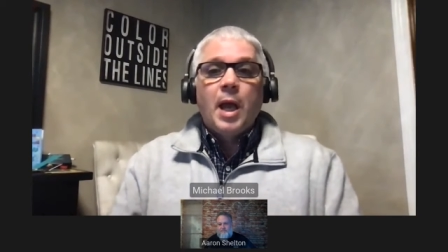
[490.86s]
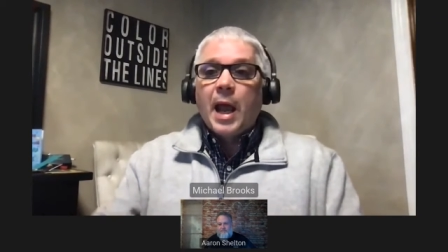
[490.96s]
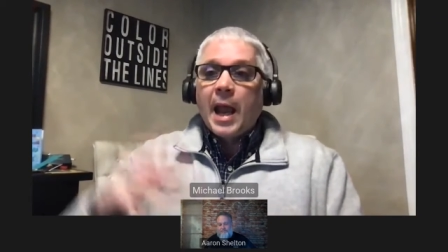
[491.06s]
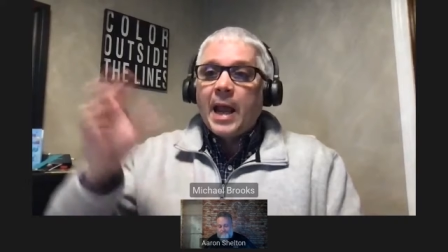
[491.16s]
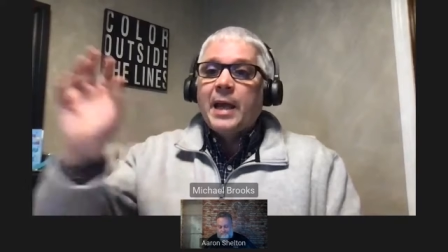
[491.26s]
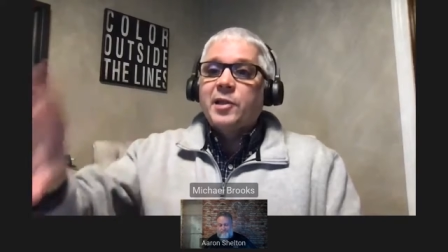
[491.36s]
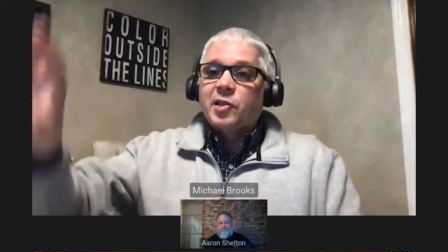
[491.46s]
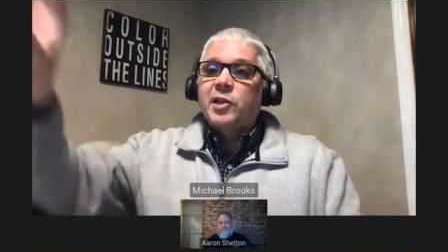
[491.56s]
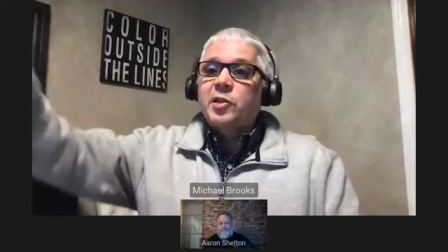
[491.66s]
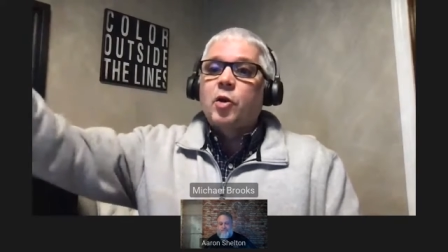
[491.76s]
and
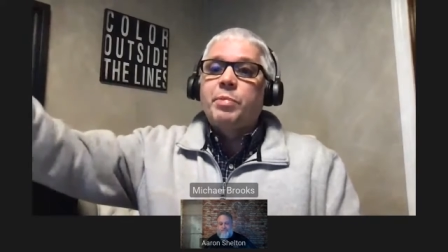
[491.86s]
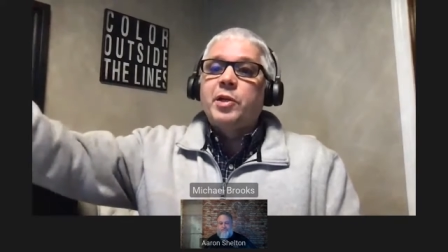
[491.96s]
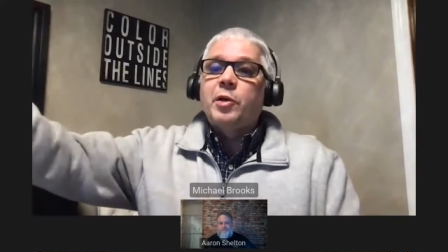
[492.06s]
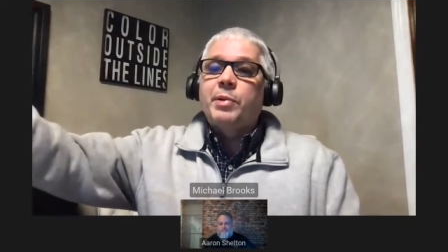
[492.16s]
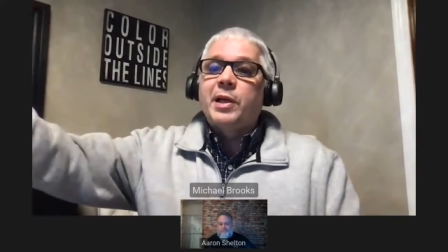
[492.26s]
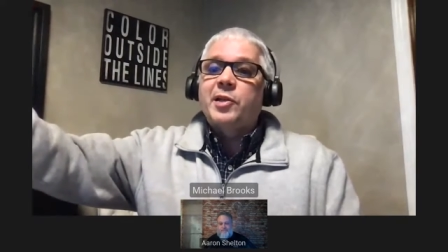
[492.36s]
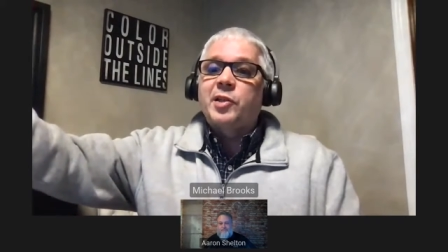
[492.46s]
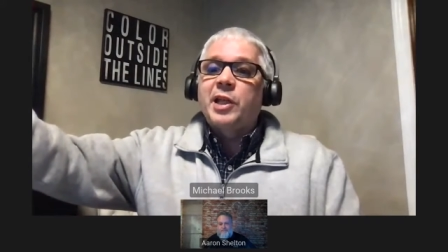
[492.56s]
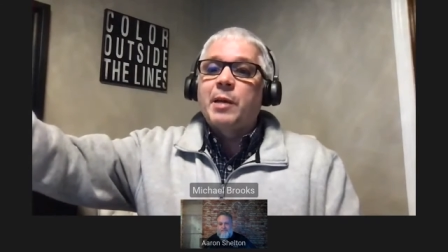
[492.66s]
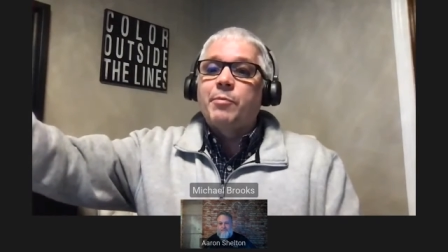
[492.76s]
Cisco be your
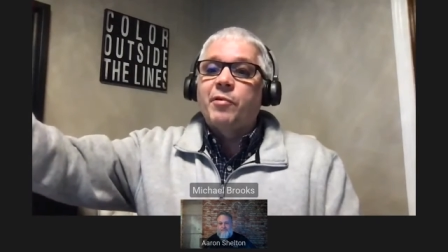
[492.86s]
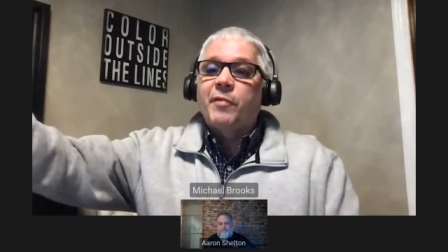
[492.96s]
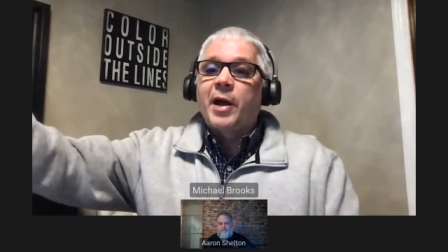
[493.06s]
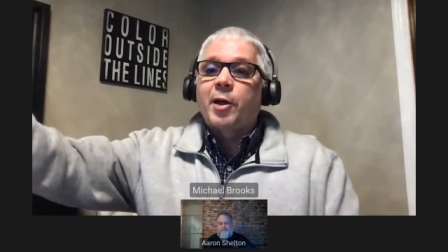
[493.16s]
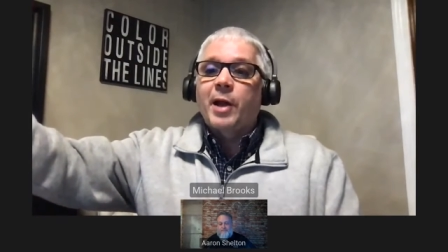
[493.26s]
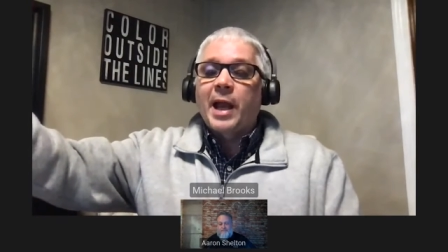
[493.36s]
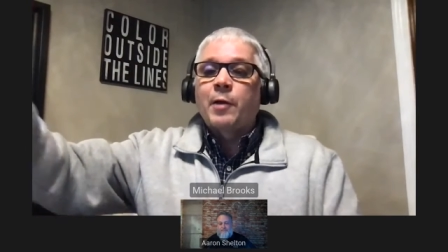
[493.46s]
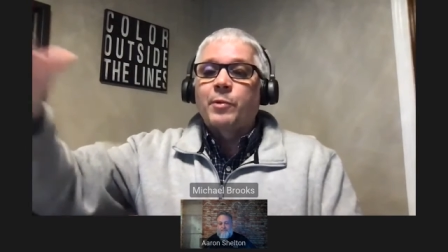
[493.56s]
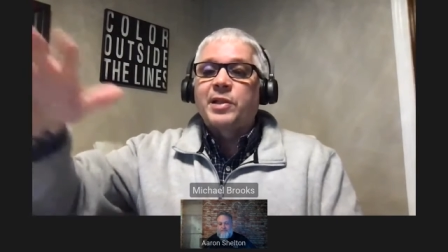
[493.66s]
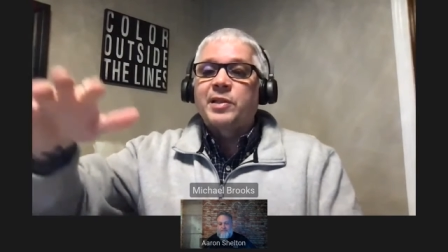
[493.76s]
PSTN provider
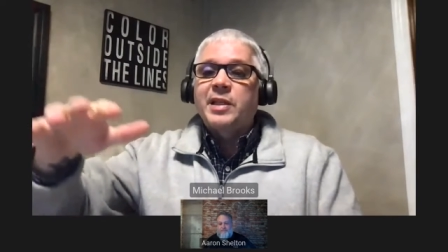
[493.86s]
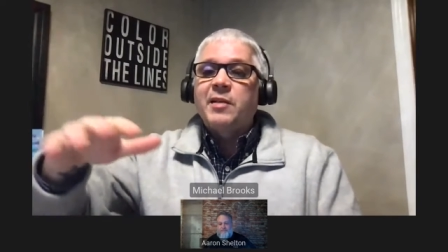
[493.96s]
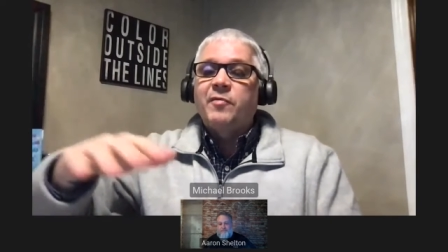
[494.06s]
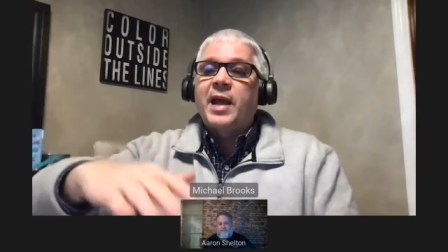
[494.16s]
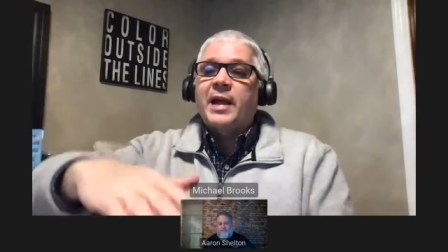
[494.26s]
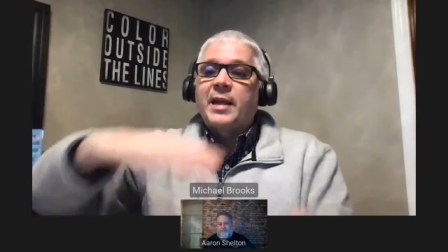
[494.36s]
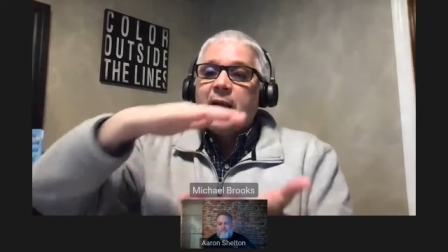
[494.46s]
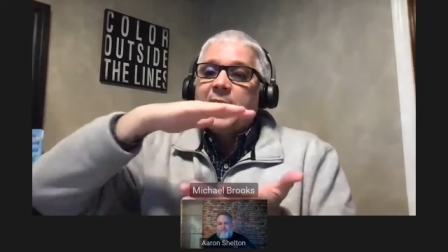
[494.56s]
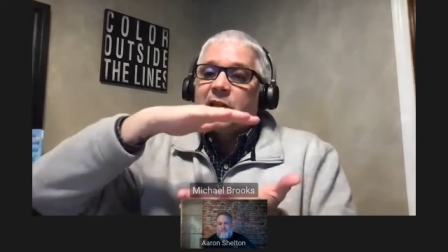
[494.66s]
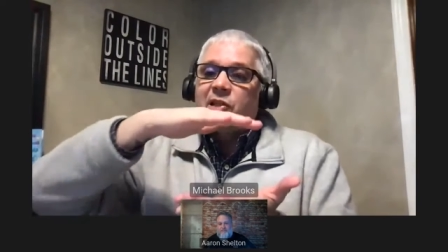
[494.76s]
and receive that
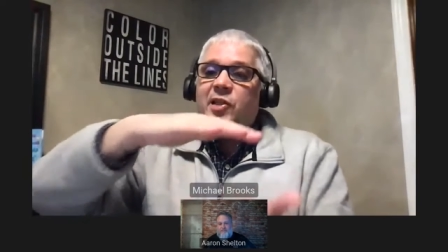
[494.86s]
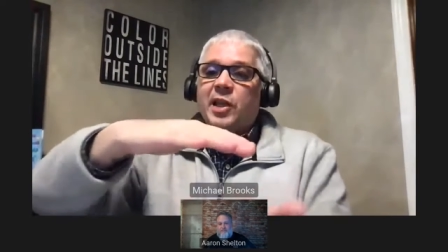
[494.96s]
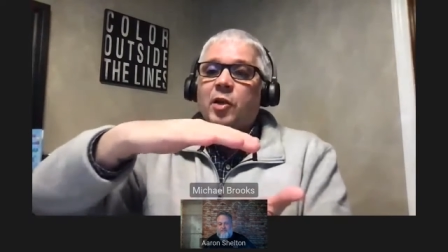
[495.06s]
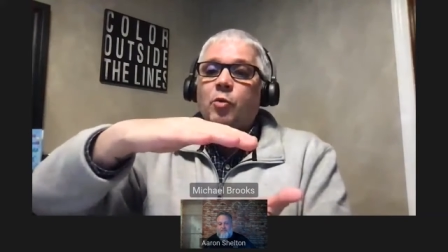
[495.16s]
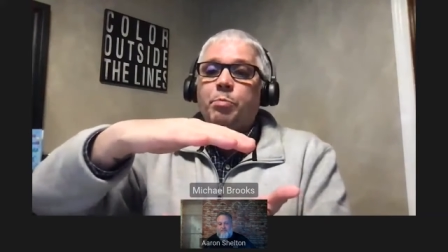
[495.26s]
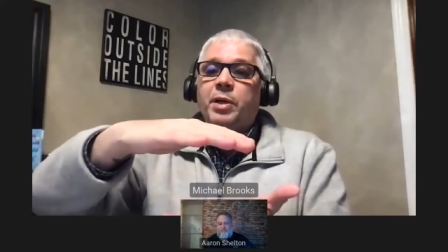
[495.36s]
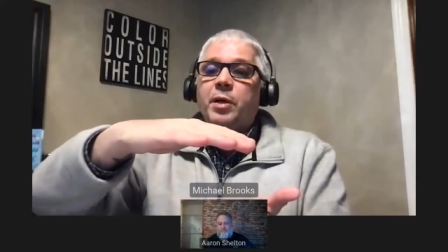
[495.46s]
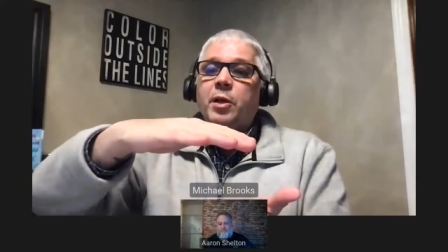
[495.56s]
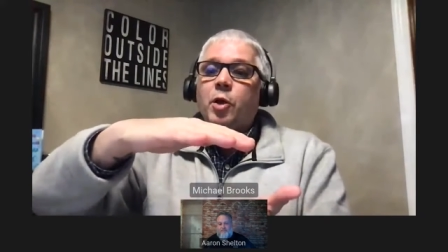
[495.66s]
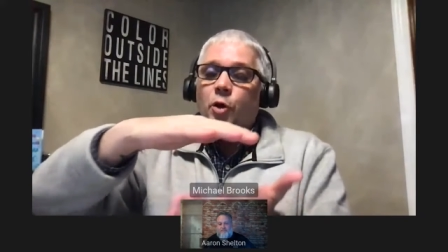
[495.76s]
single
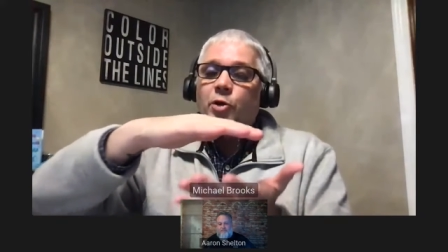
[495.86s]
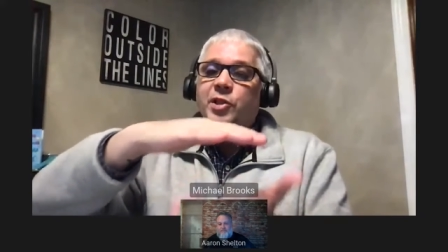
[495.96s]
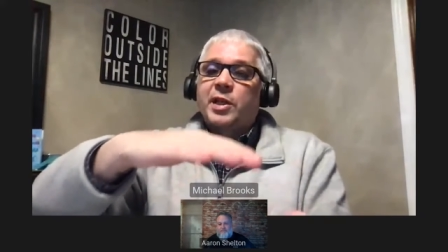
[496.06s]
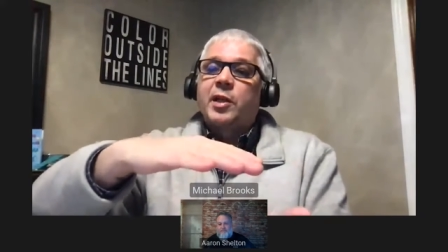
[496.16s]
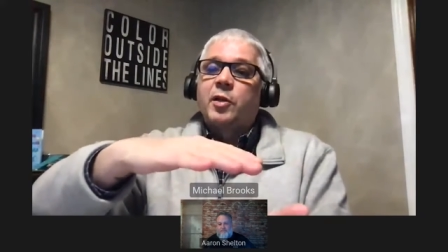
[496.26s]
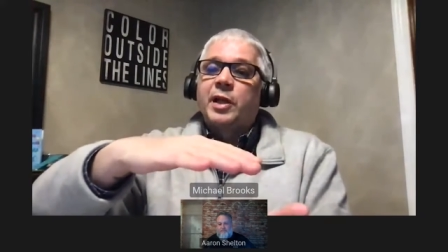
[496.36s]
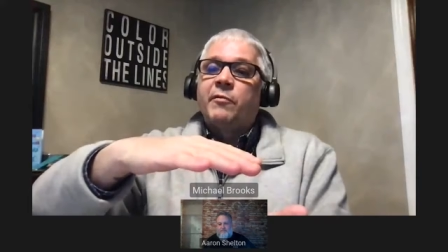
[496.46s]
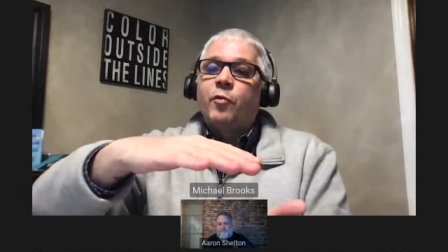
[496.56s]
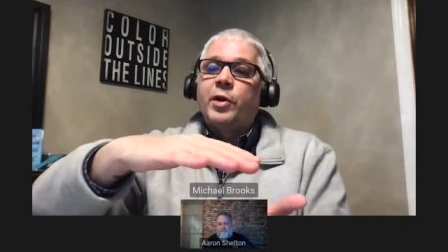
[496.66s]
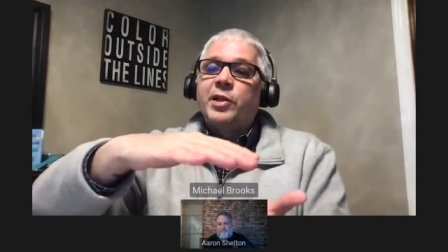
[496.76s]
bill or single
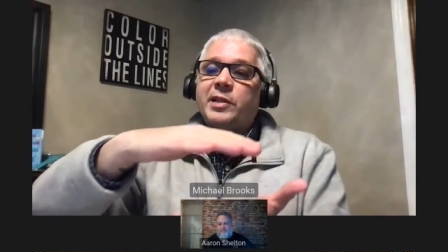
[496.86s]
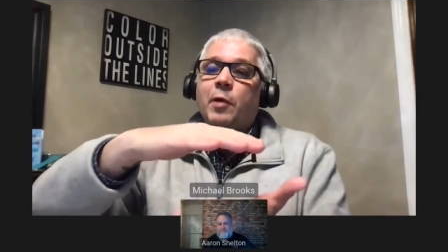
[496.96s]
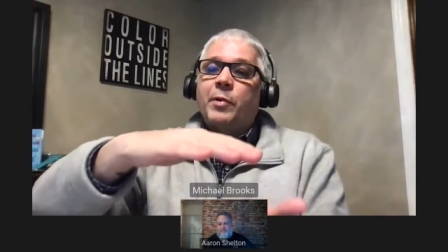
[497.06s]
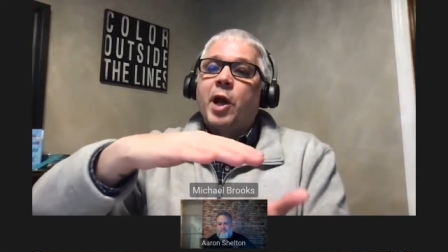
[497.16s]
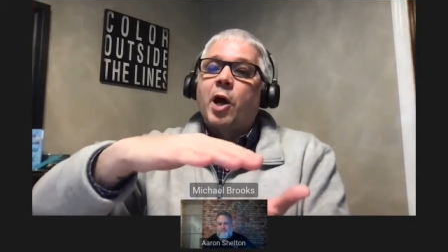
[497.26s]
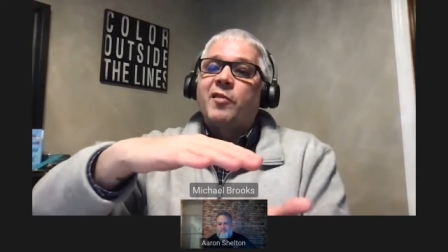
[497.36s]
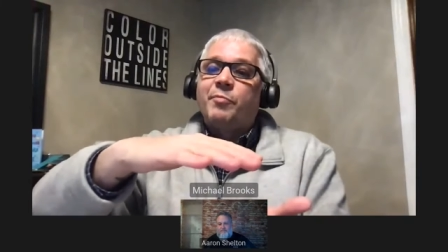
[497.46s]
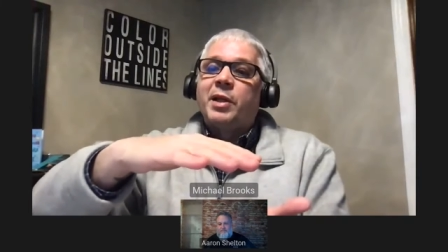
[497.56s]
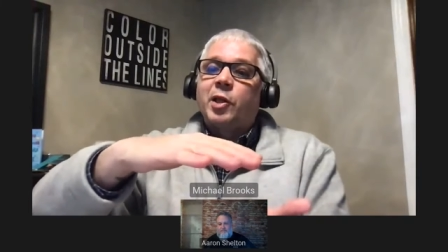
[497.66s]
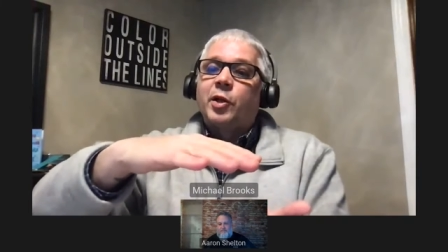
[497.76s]
invoice that we all have
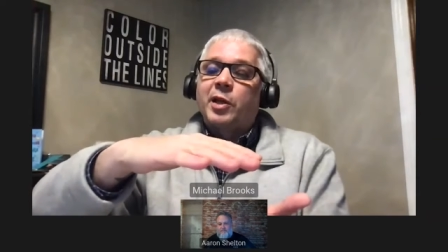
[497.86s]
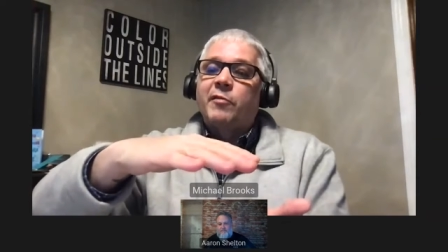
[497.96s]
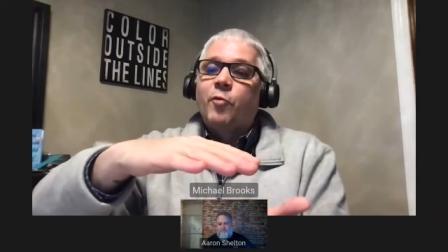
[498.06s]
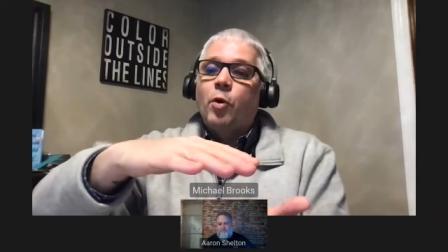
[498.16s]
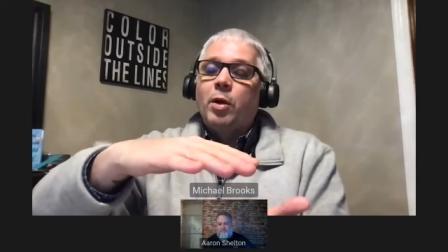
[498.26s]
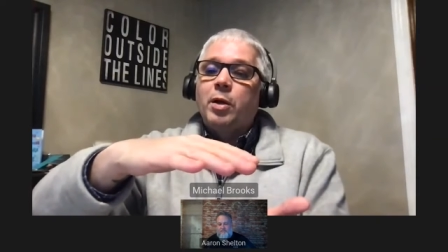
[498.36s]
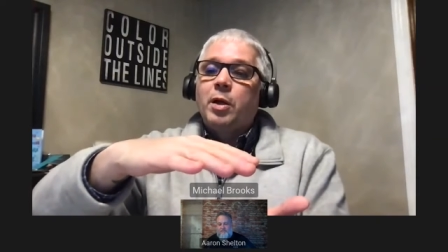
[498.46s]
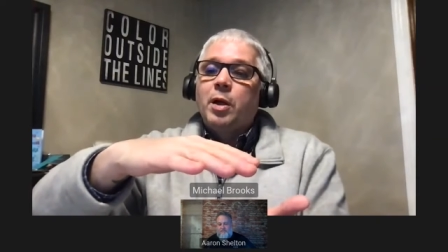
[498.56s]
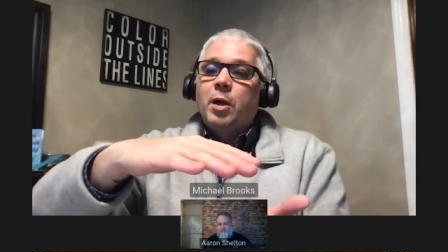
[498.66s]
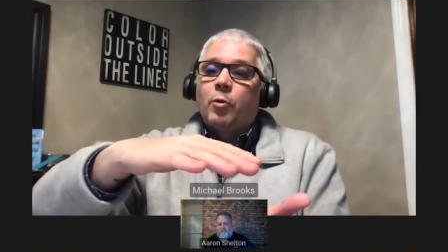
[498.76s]
been looking for
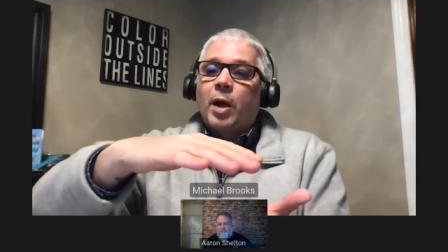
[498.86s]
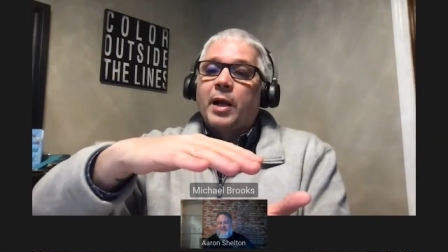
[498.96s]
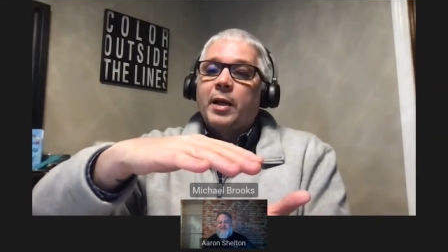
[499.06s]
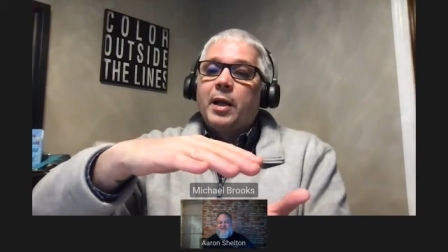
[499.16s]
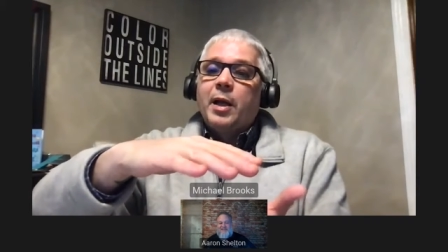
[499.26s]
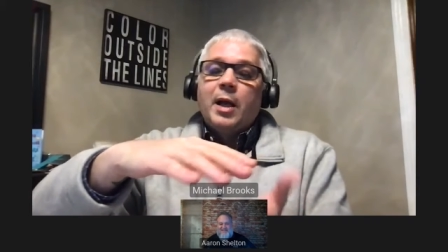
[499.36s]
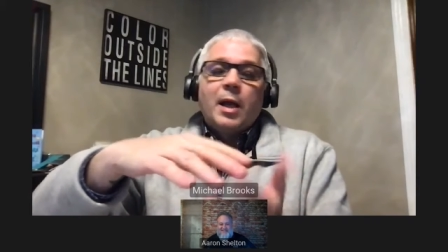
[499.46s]
right? Yes.